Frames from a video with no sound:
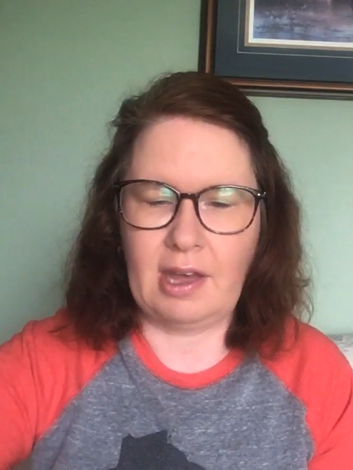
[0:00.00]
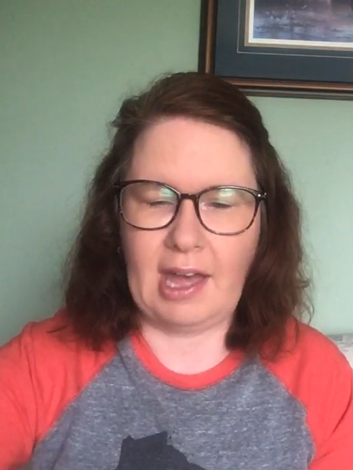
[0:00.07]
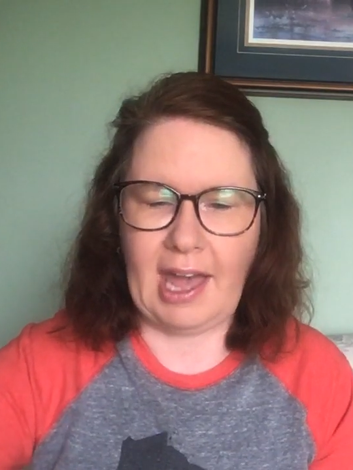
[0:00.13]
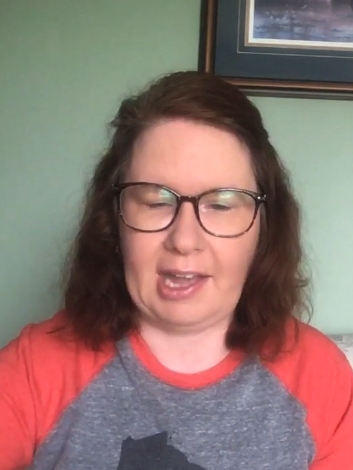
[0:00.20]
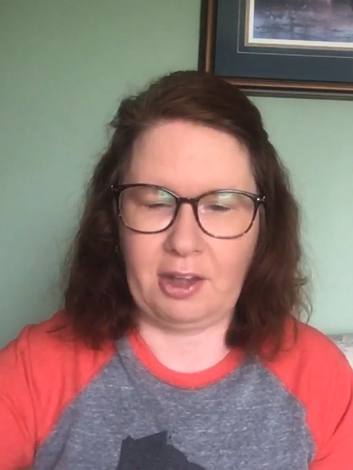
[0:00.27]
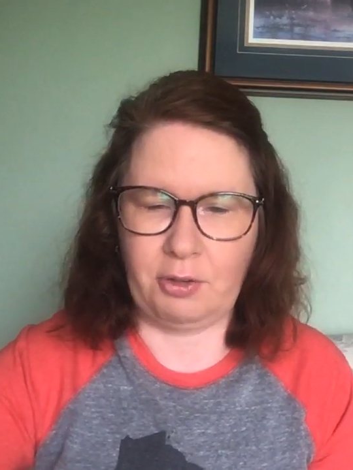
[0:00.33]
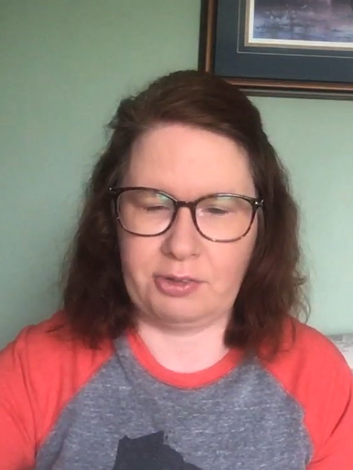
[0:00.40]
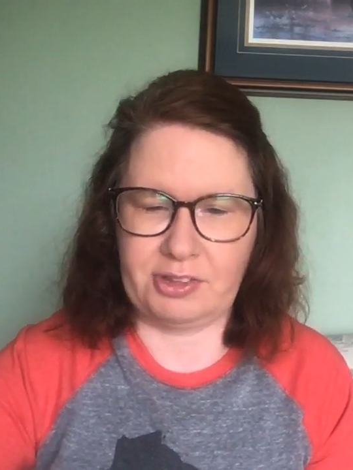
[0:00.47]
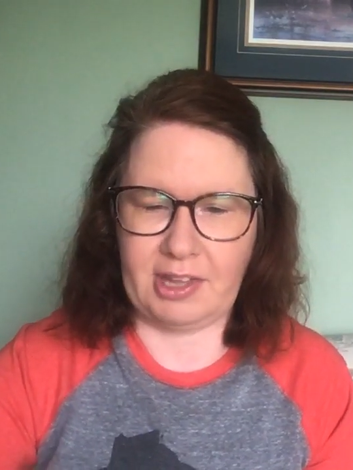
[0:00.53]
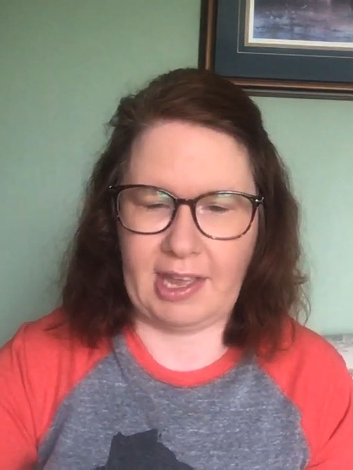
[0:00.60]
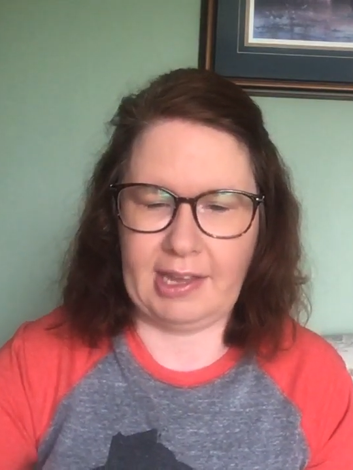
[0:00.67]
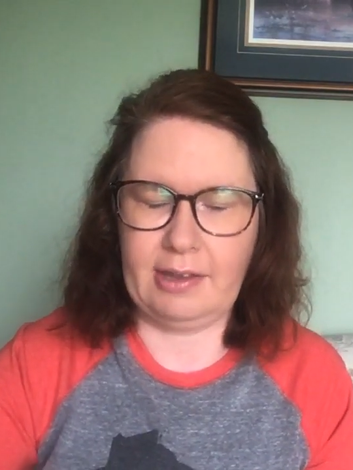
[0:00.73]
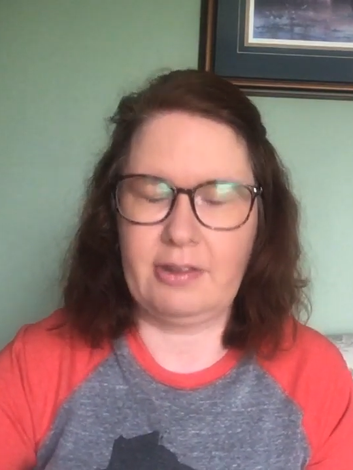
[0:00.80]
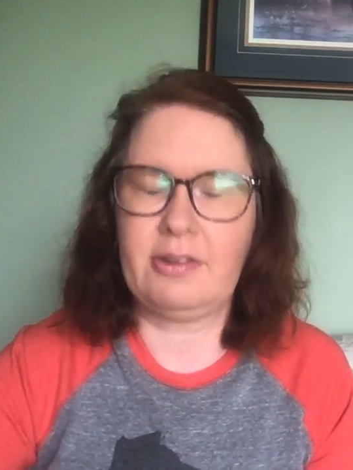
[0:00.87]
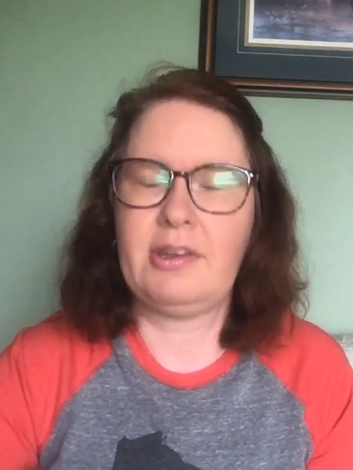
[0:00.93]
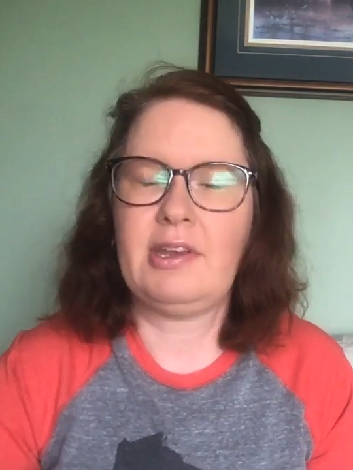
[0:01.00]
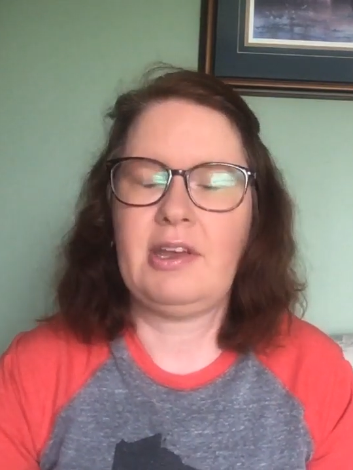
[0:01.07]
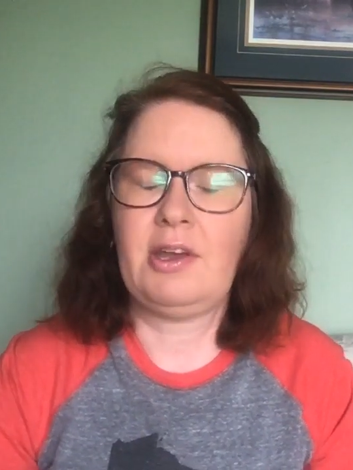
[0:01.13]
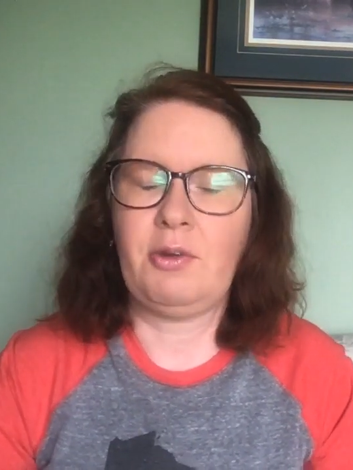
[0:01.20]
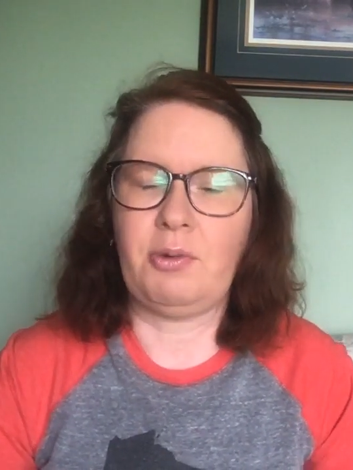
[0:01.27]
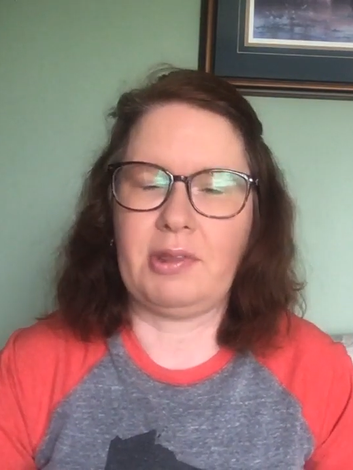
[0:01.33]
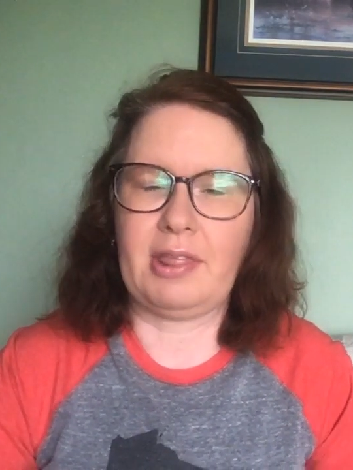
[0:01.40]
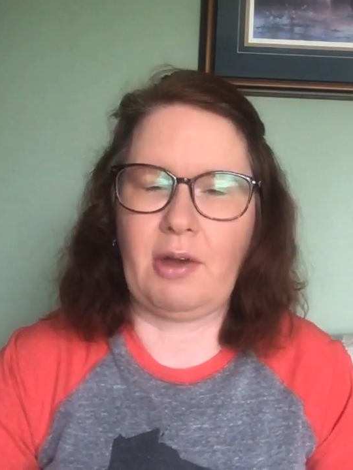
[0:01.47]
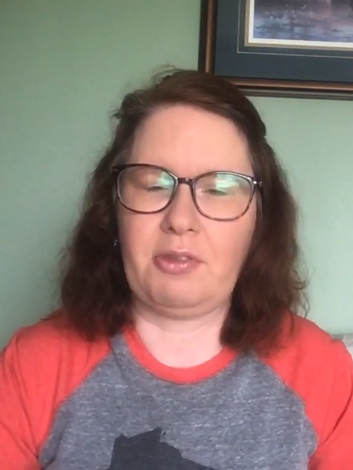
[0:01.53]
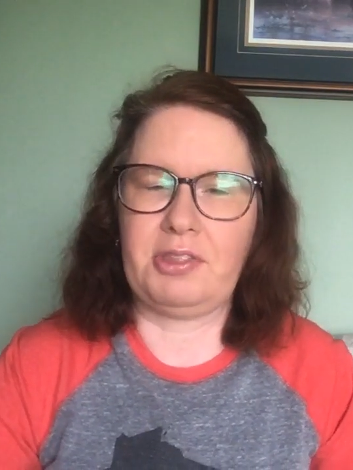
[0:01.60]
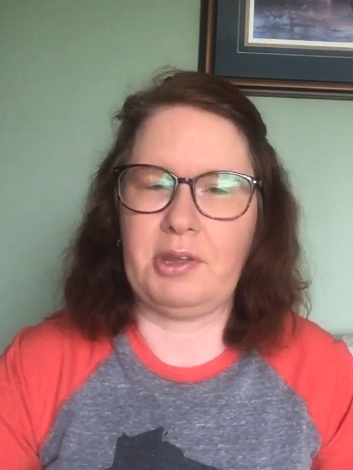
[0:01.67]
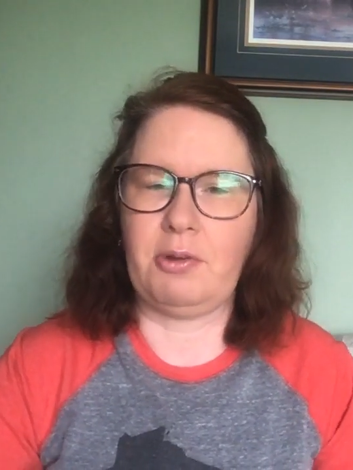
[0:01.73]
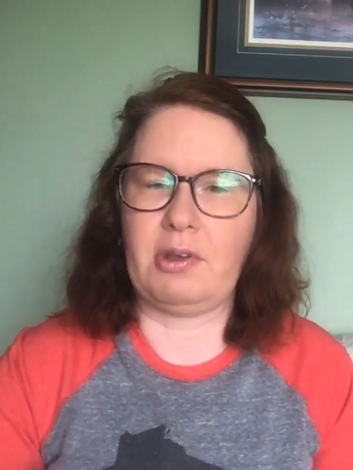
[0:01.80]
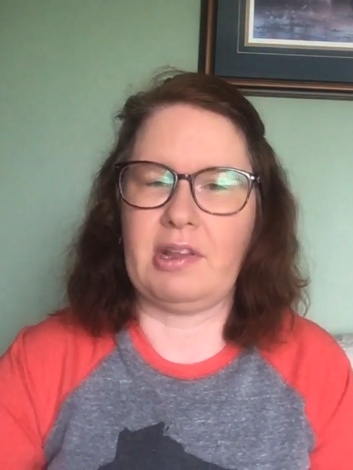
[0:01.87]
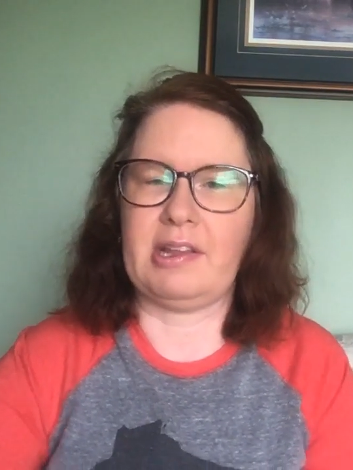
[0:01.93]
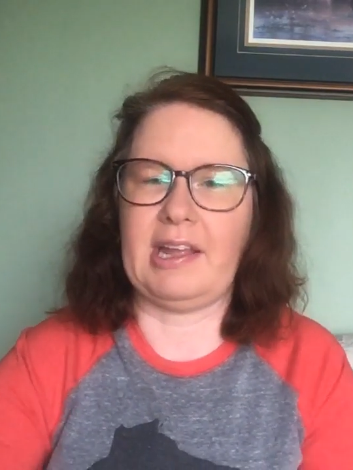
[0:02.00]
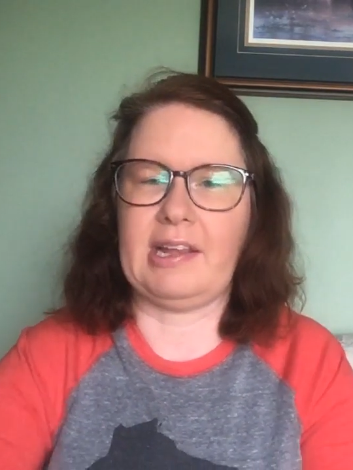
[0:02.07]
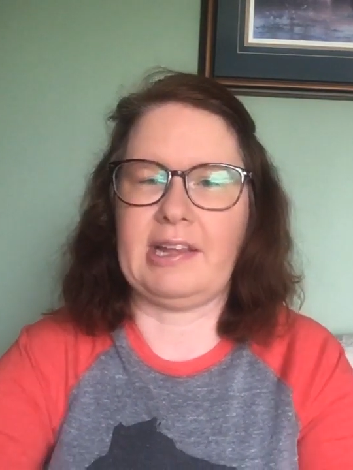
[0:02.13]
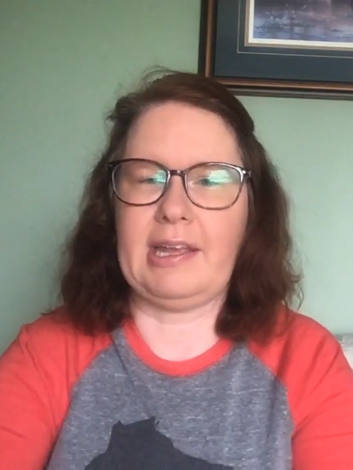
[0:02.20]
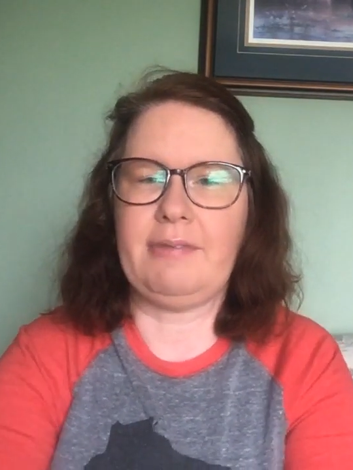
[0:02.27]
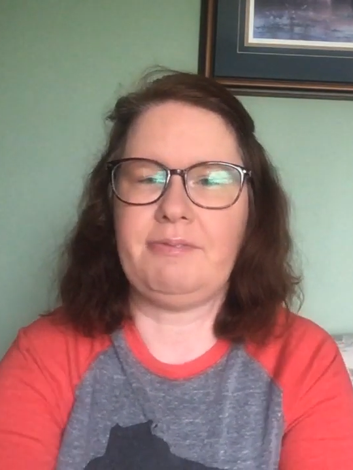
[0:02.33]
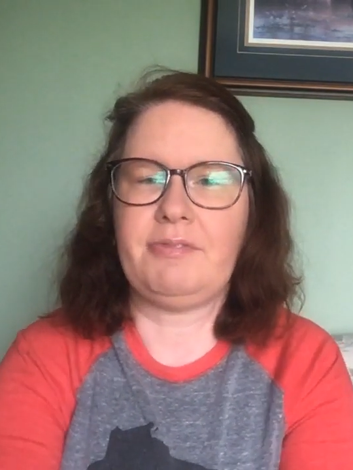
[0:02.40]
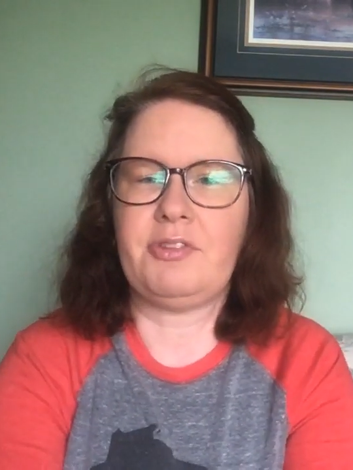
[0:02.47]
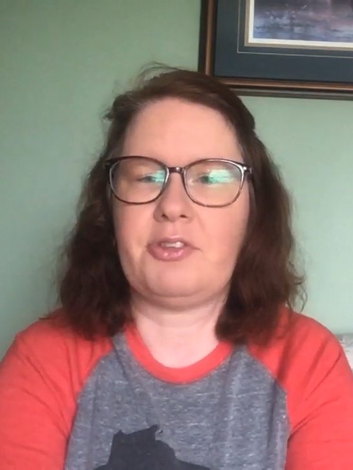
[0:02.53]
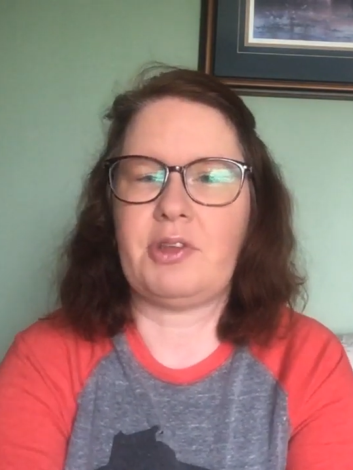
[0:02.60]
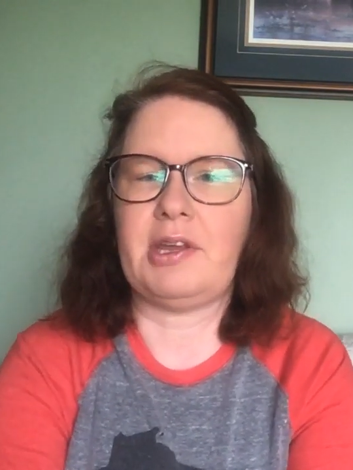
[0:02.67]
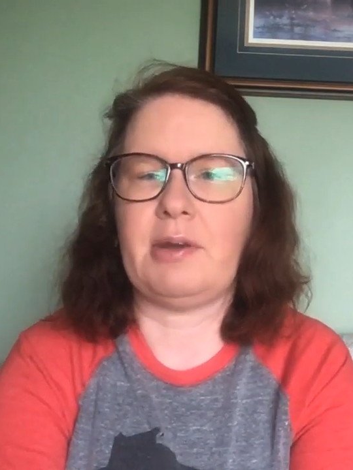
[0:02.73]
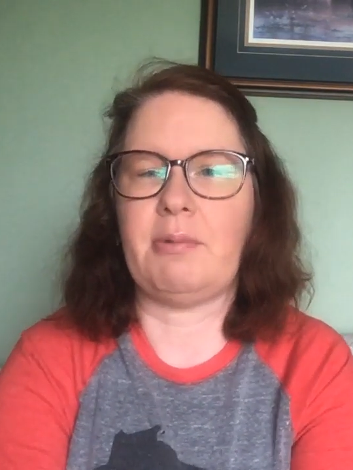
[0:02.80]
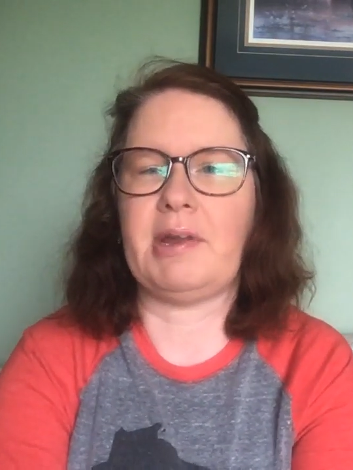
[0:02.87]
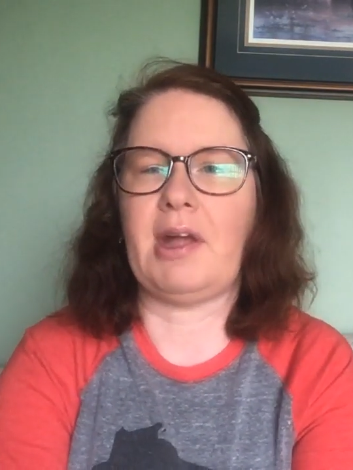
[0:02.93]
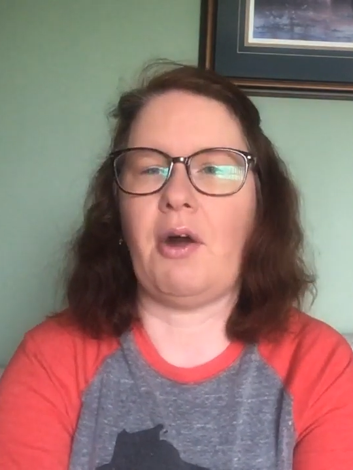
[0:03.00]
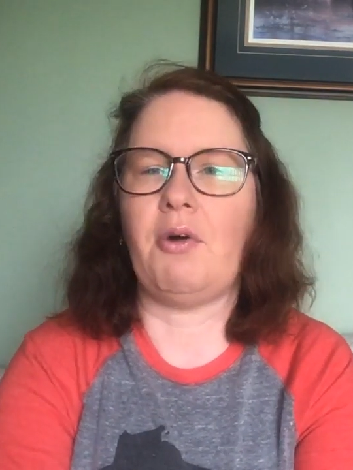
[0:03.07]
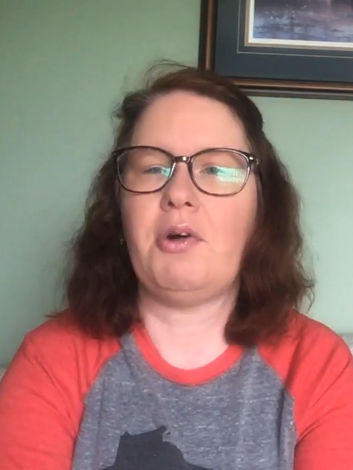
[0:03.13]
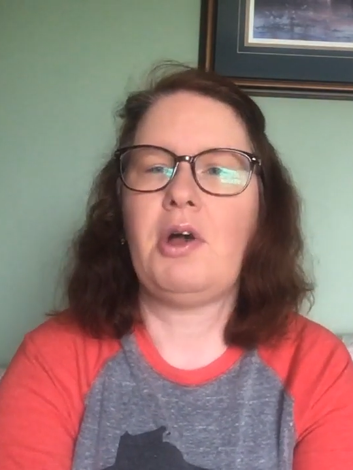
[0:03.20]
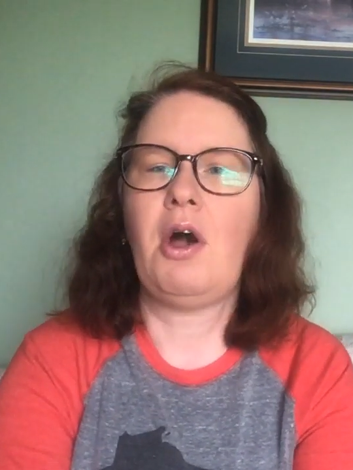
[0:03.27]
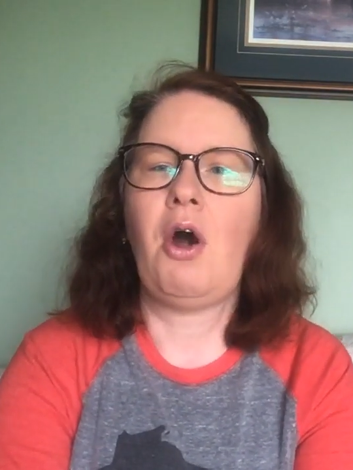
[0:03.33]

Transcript: echo sing without the ukulele. So here we go.